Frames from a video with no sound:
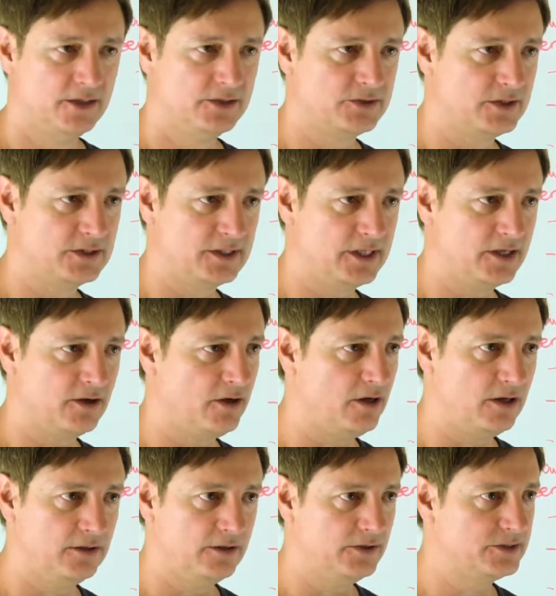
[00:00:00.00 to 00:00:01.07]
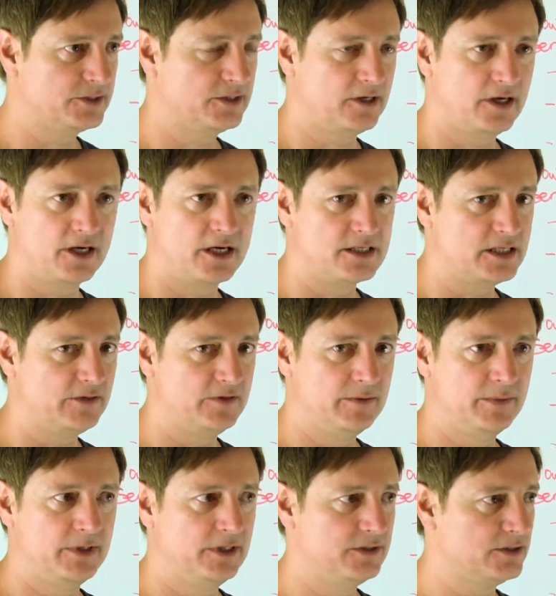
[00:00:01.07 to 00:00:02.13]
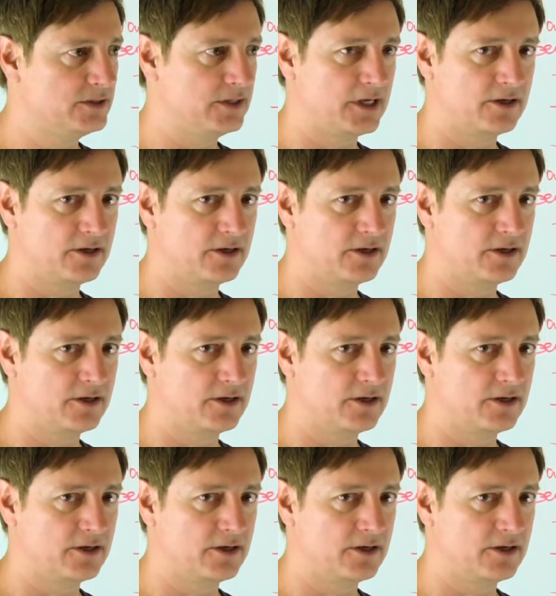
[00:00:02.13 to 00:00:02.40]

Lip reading: So it's like all those cars, everybody just